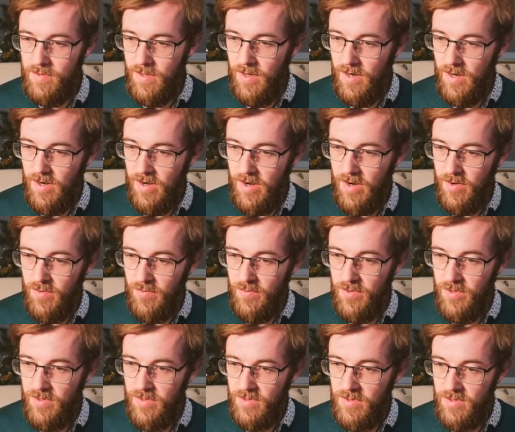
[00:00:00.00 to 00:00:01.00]
our
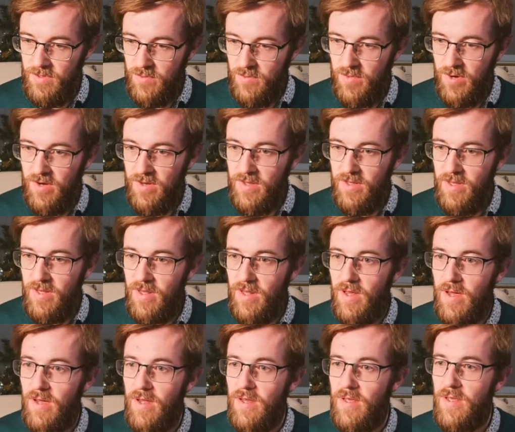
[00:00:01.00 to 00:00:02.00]
output, is apparently
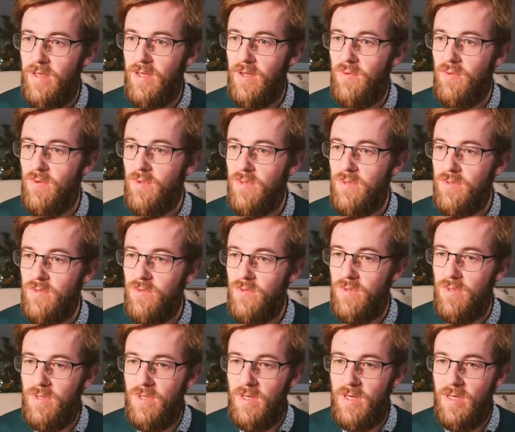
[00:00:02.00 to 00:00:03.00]
not equal to
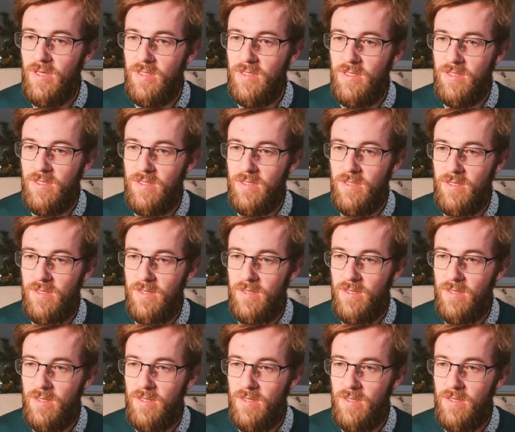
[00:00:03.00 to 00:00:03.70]
this.